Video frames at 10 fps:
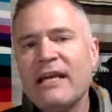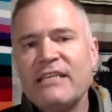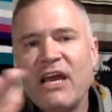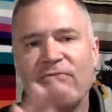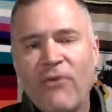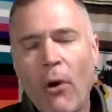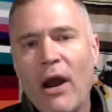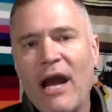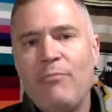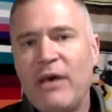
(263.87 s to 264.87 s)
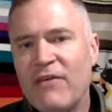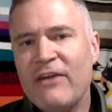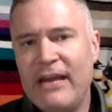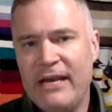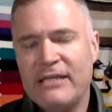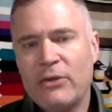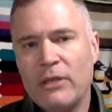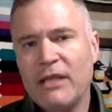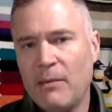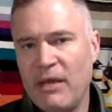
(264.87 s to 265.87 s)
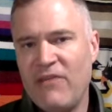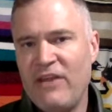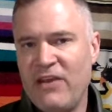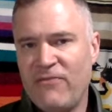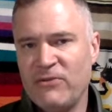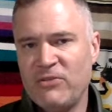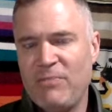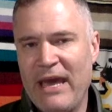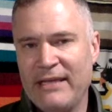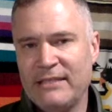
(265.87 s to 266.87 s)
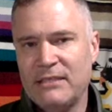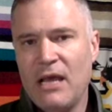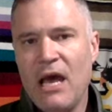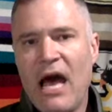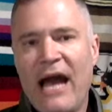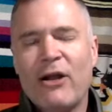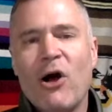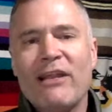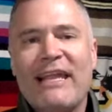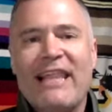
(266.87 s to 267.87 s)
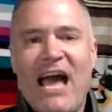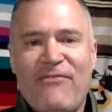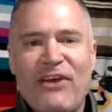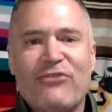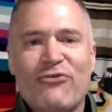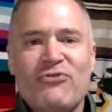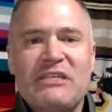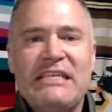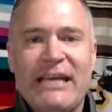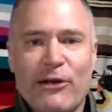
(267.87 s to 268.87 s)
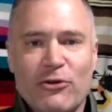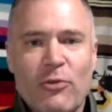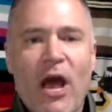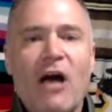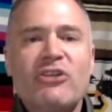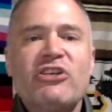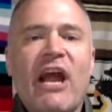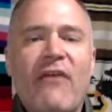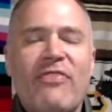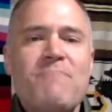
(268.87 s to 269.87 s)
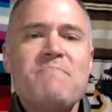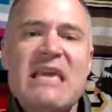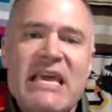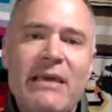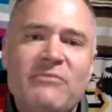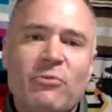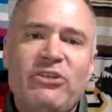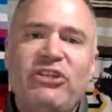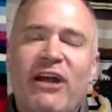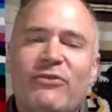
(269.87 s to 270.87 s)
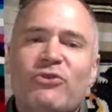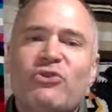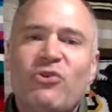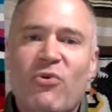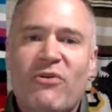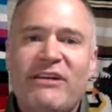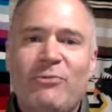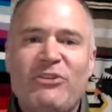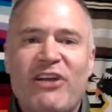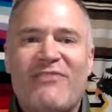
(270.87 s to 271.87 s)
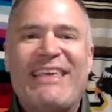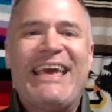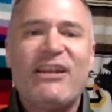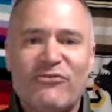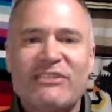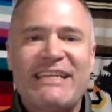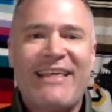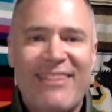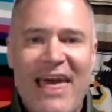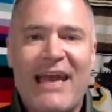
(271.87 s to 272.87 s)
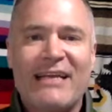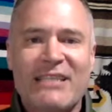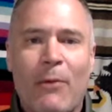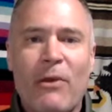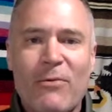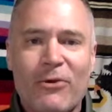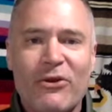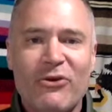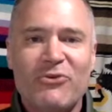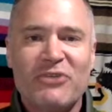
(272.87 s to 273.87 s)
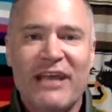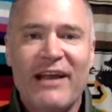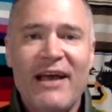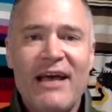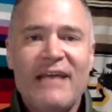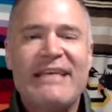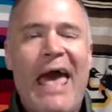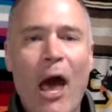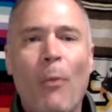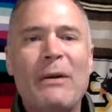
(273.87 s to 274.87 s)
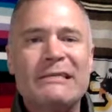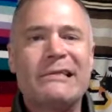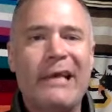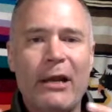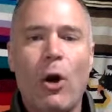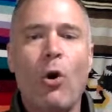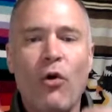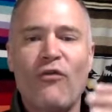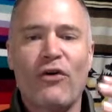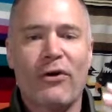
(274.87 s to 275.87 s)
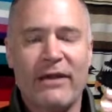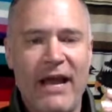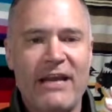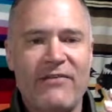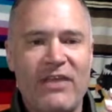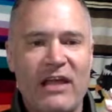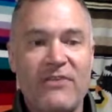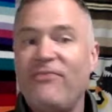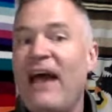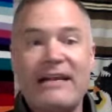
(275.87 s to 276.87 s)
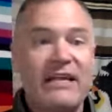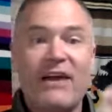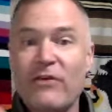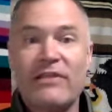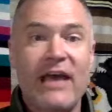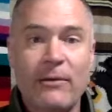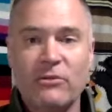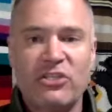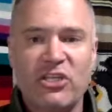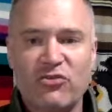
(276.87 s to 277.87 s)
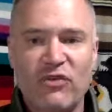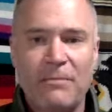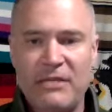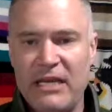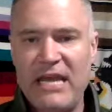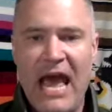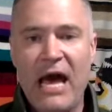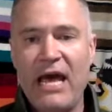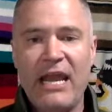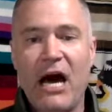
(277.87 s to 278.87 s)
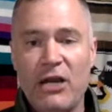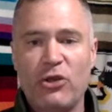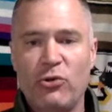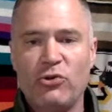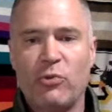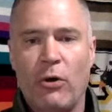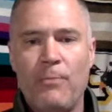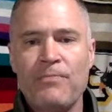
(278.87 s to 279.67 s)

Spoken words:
Day 4, I pivoted into a little bit of a different space. I called it laughing through the tears. We all shared the memes, we shared the stories, we shared the interesting things that we were using to help us get over kind of the fact that everything was disrupted and unusual.